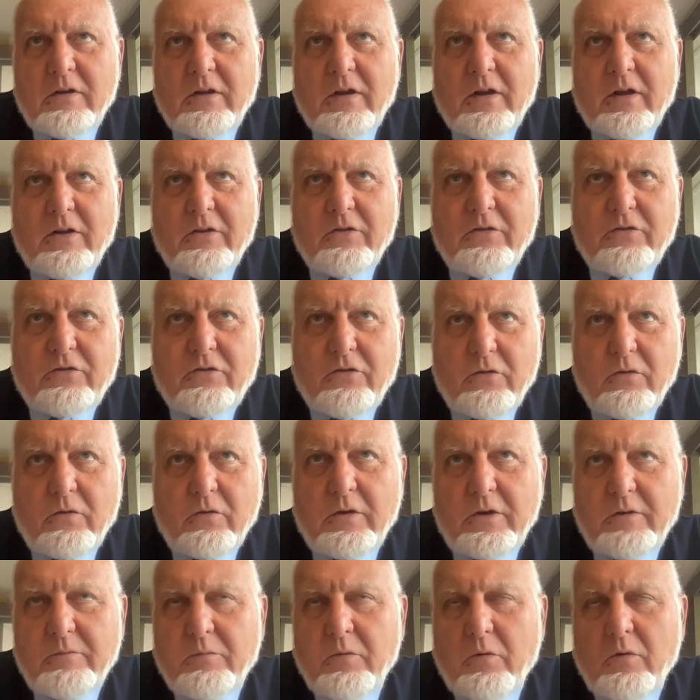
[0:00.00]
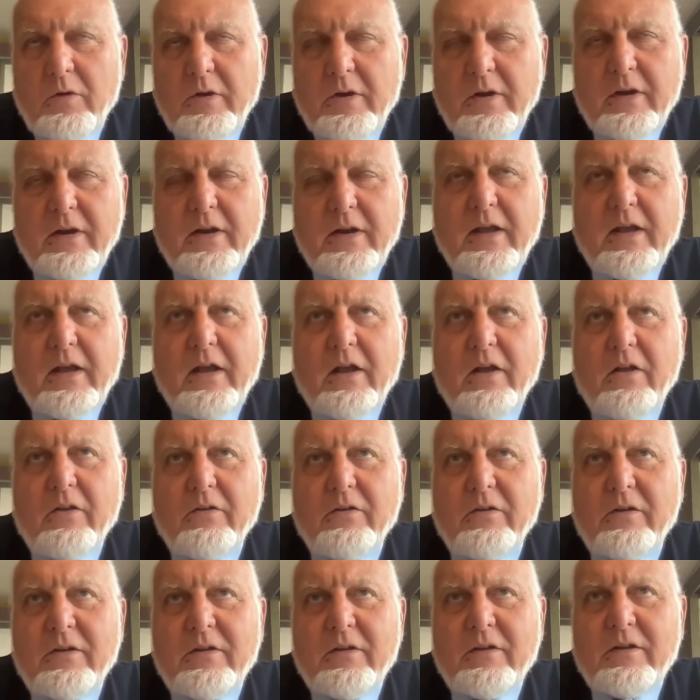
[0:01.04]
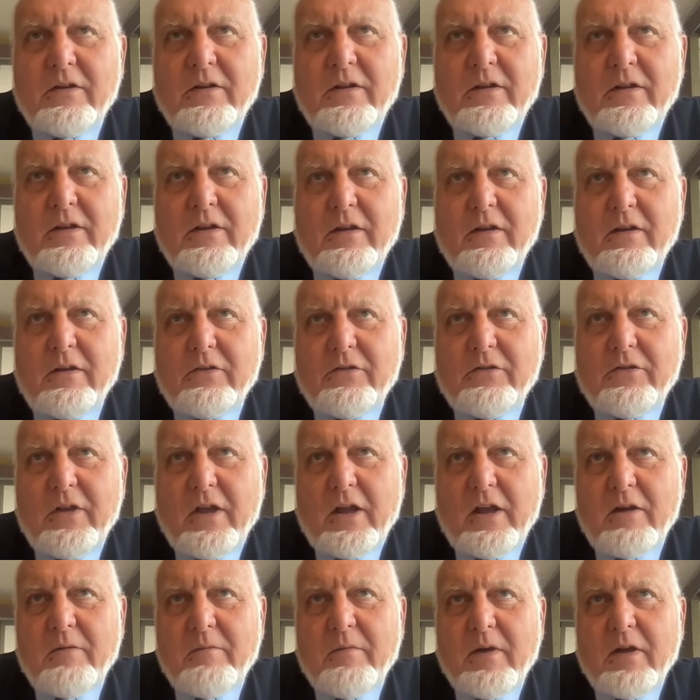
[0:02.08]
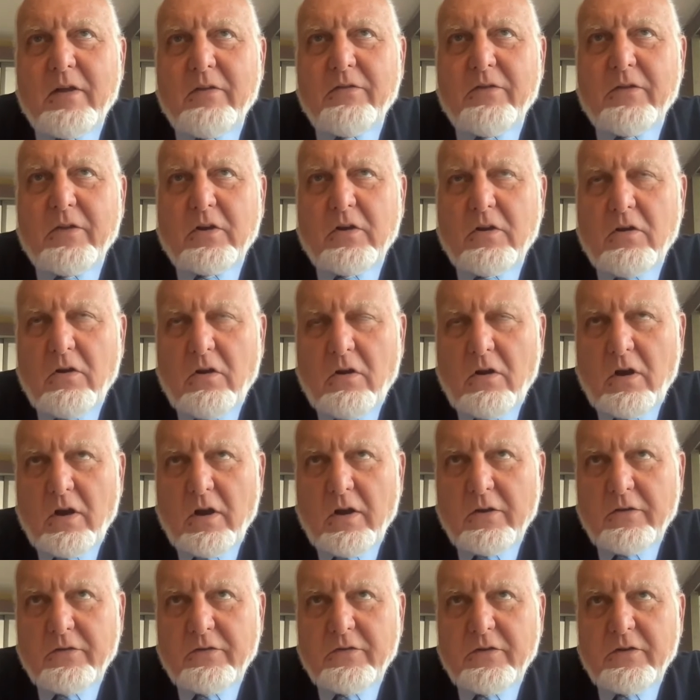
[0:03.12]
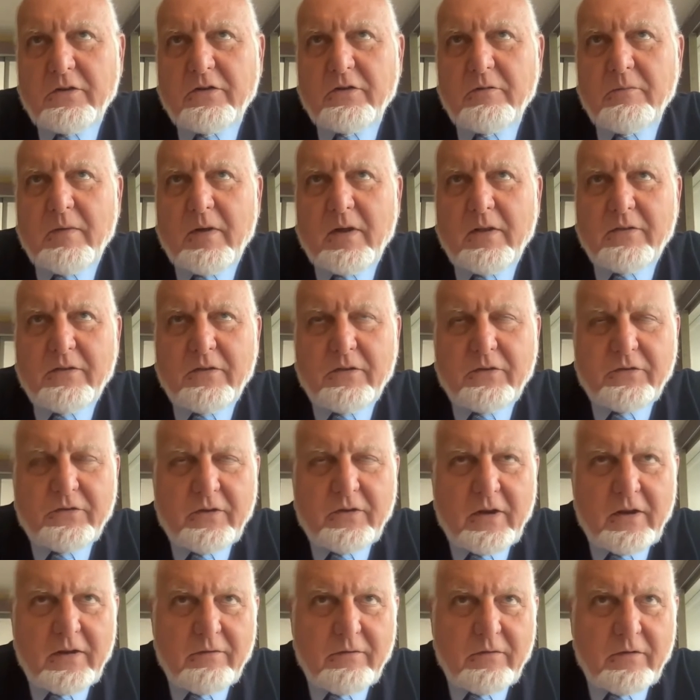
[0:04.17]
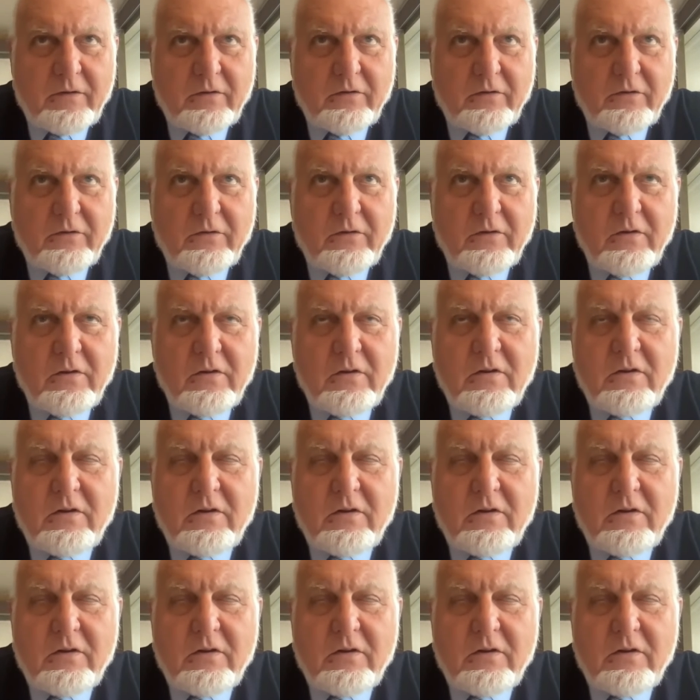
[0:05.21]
as Julie pointed out, it's not about the cost, it's about the savings.